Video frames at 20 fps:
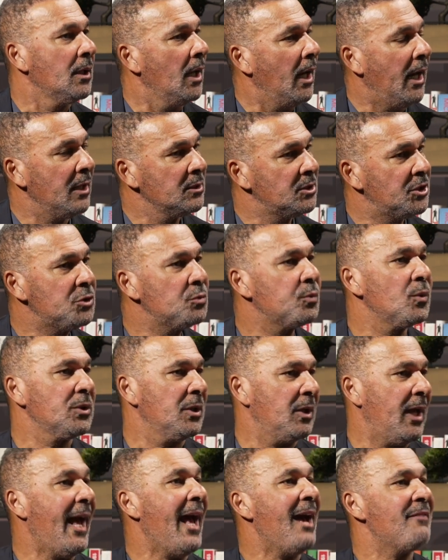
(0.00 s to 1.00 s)
I just want
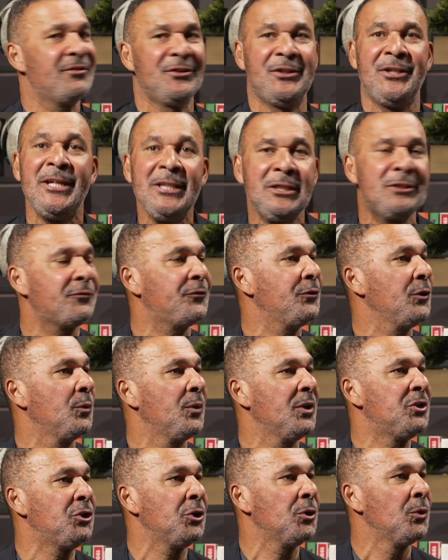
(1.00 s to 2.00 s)
to have an interview
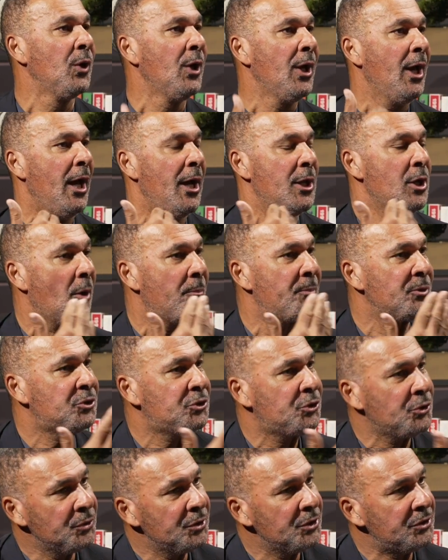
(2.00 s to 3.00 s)
with you, an
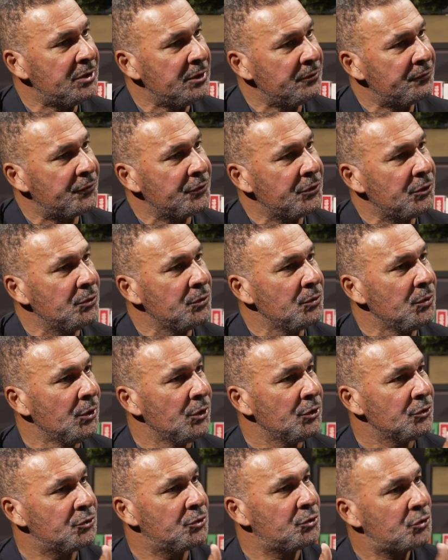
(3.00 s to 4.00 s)
opportunity for you
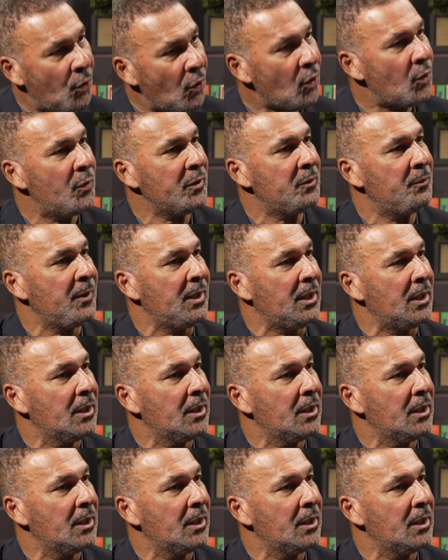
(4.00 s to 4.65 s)
to talk with me.